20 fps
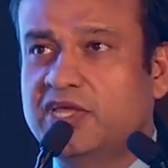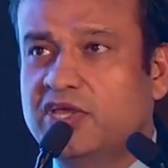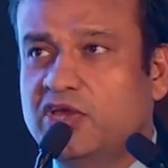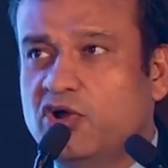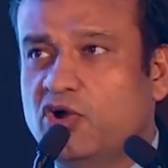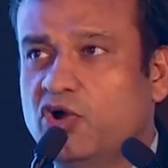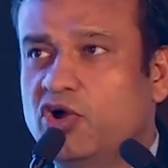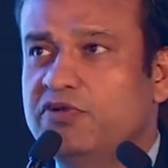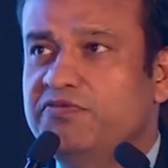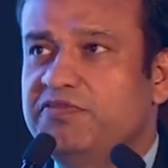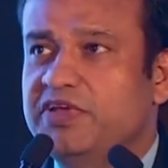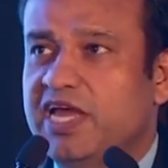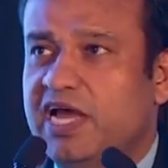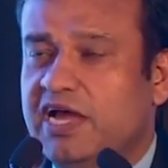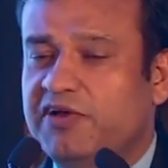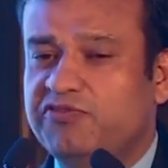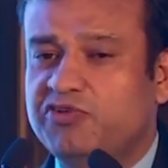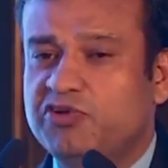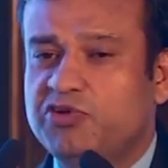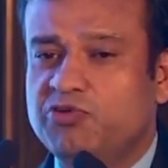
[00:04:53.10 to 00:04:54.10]
Or we
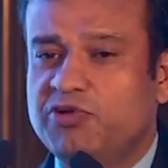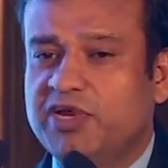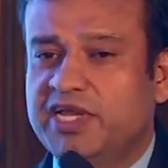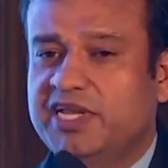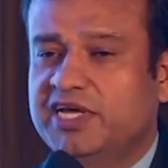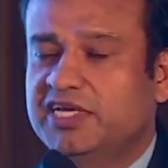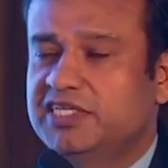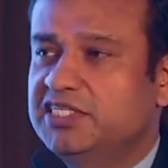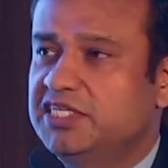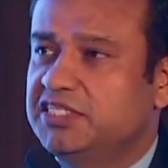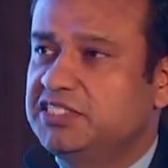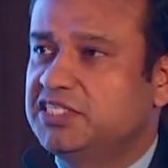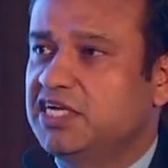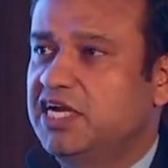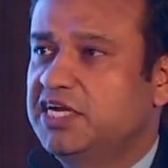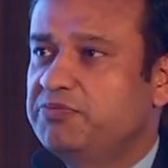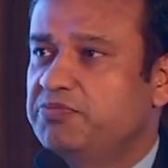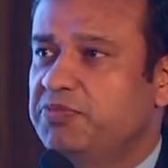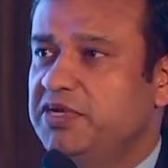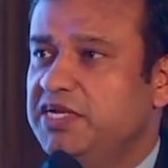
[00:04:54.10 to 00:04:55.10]
have to do an urgent
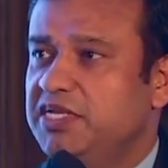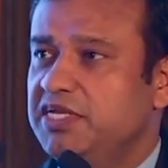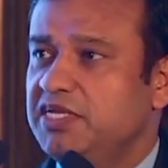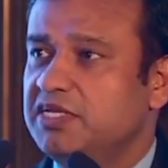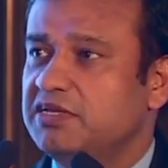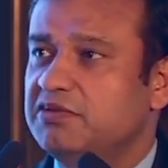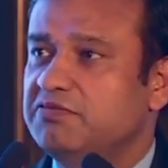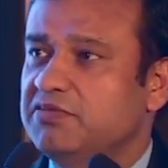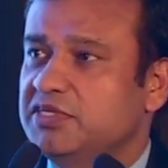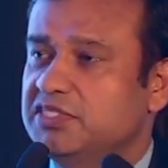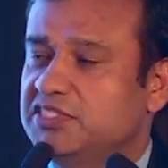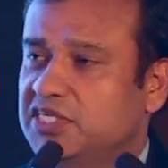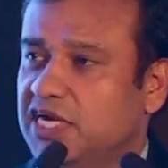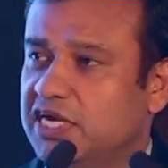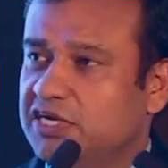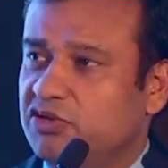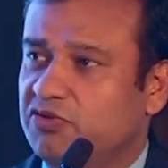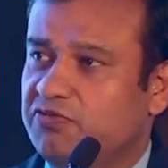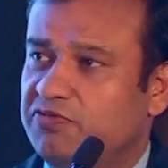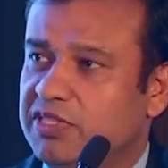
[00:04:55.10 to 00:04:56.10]
start PD. We
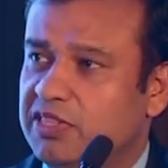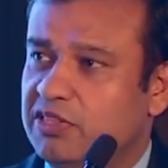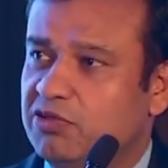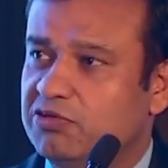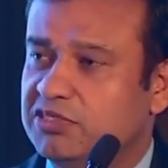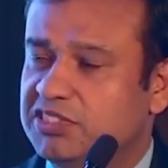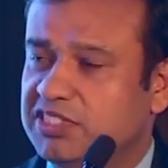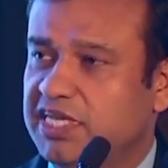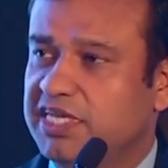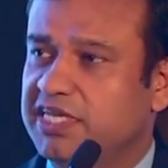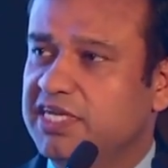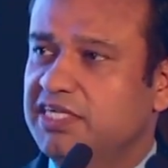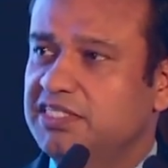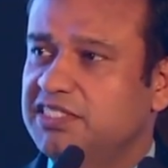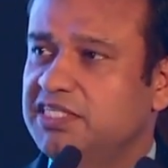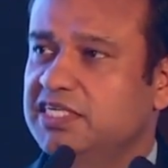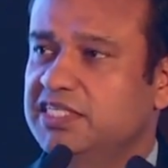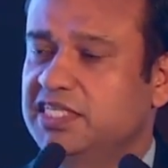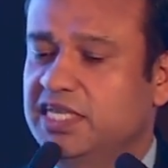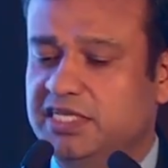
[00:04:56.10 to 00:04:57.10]
start off with low cycles
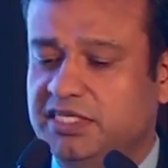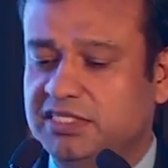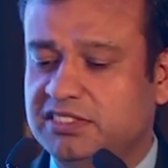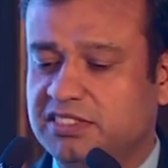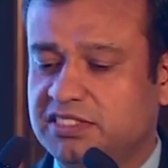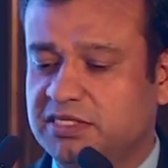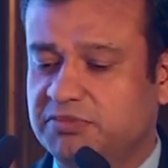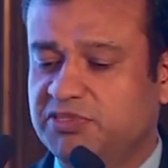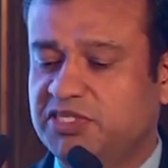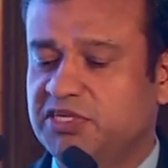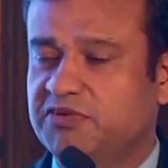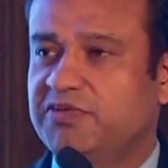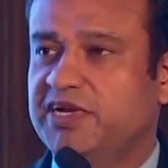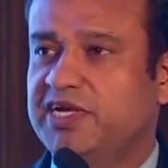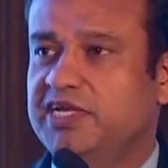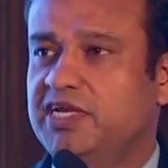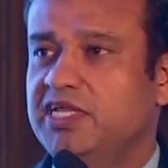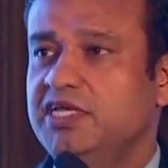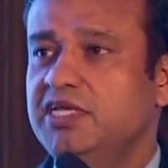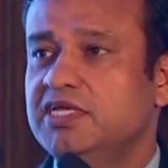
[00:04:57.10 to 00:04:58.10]
and then
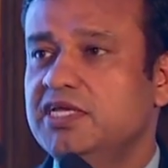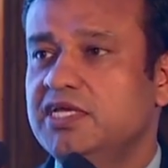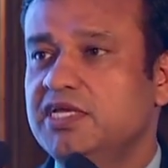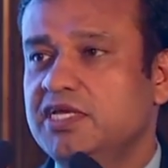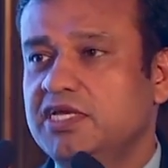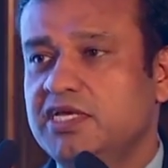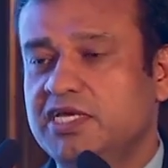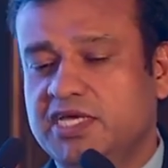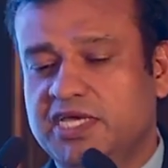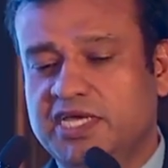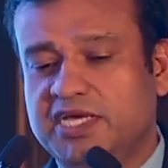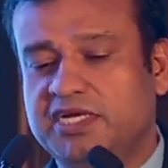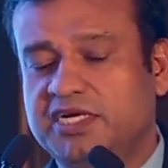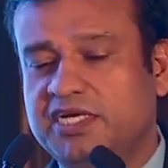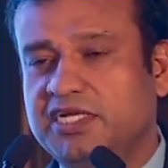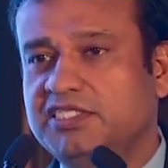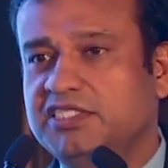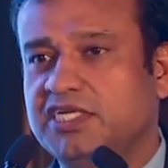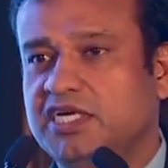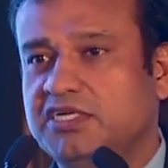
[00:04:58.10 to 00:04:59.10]
subsequently
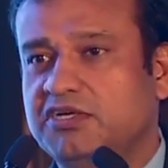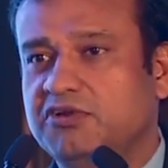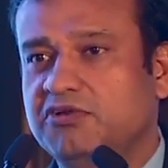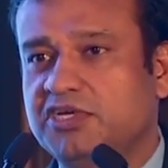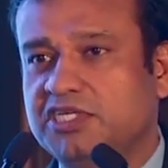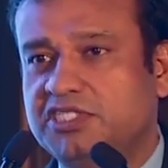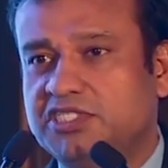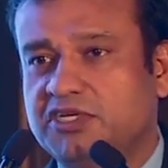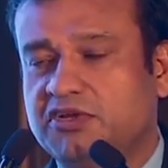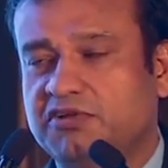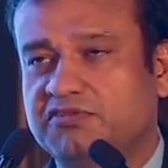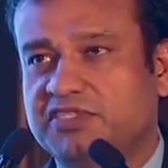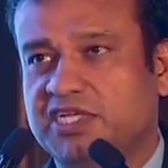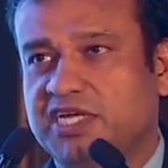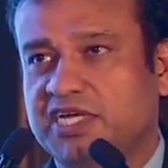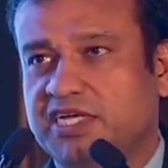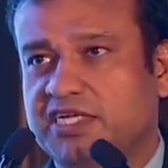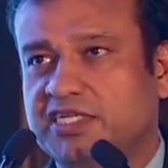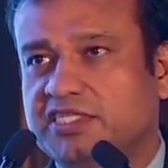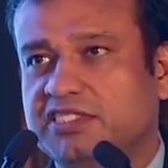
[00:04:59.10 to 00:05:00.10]
increase our duration of
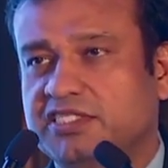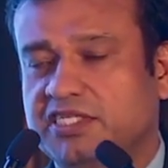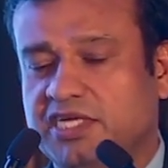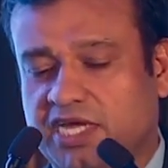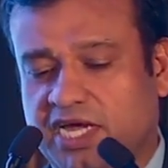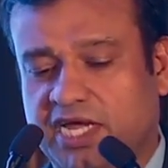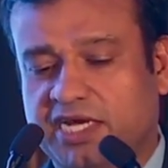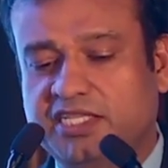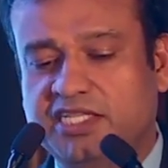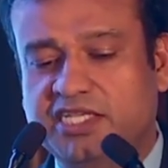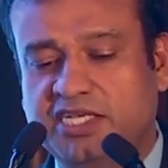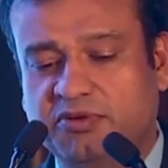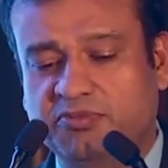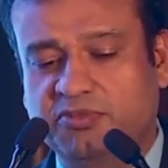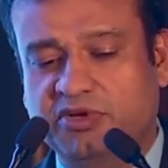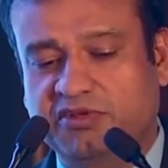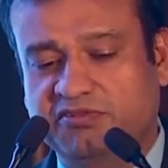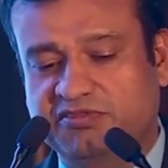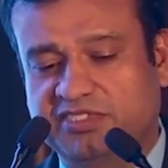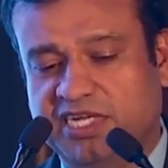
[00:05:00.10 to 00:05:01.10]
cycles and the number
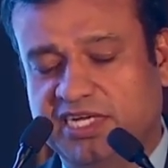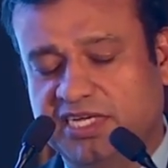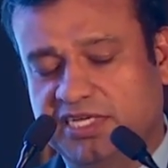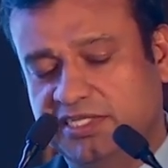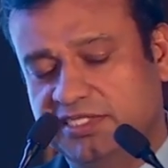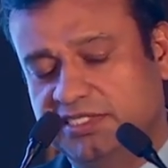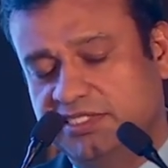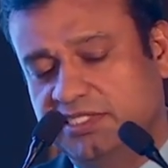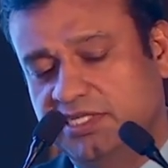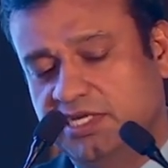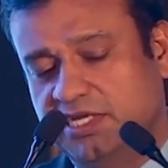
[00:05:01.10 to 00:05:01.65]
of cycles.